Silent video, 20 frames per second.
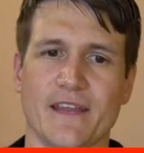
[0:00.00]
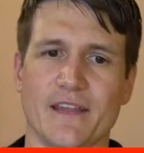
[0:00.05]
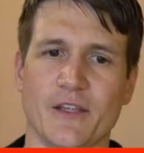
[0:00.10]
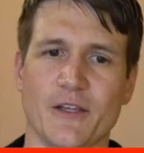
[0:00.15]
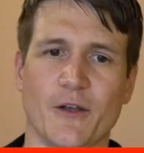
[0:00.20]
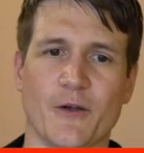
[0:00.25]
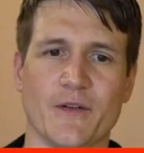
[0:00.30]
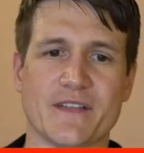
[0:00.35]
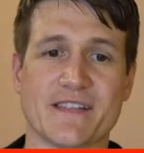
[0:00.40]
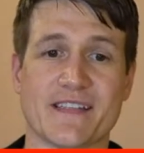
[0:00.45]

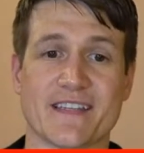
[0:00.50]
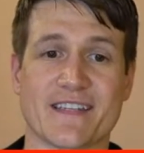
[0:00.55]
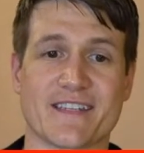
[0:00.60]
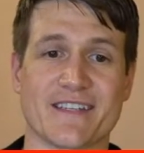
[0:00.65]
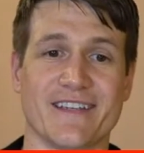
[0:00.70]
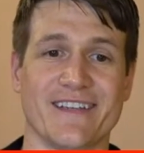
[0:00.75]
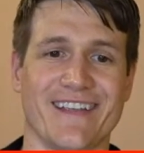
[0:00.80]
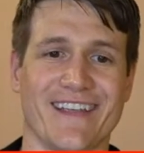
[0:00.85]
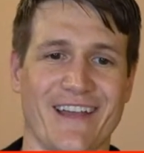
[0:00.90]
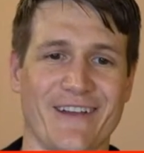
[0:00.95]
You know, is this
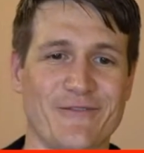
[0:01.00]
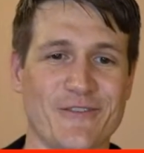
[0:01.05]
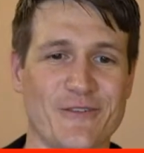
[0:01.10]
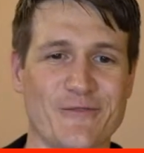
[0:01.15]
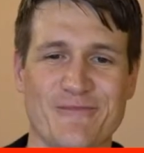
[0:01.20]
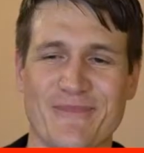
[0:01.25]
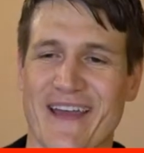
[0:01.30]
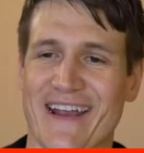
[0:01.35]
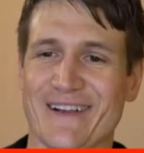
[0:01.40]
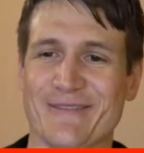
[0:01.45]
have
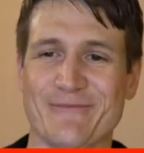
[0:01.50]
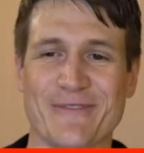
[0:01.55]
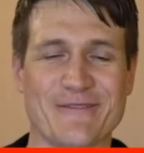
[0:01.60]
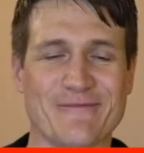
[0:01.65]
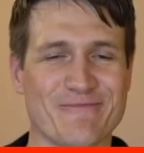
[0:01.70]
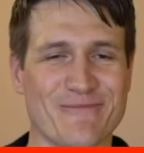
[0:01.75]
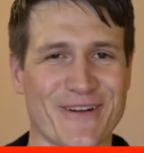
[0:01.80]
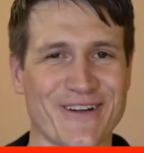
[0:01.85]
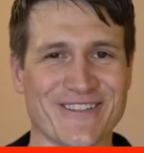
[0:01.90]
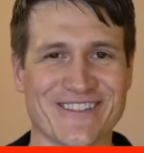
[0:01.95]
you met him
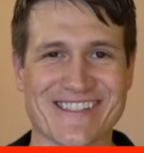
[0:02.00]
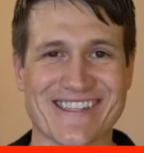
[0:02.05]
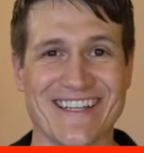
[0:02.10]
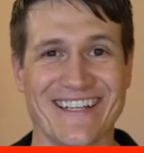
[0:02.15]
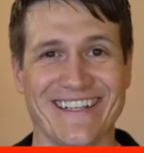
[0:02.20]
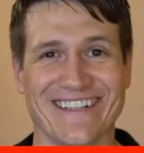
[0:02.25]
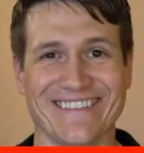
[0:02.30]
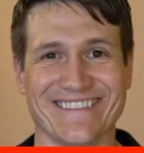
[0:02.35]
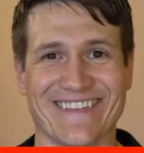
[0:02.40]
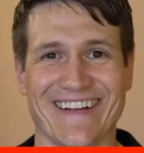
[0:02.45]
in
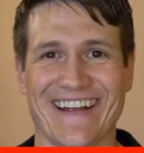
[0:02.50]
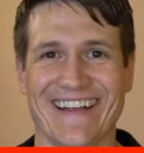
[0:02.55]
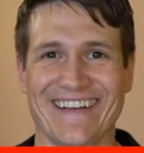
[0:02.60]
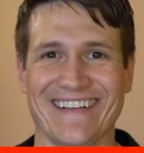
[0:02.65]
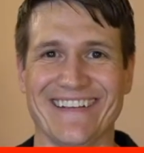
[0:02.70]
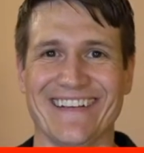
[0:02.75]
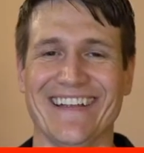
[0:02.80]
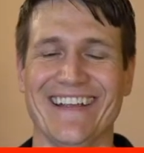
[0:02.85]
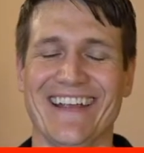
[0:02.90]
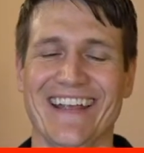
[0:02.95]
person, right?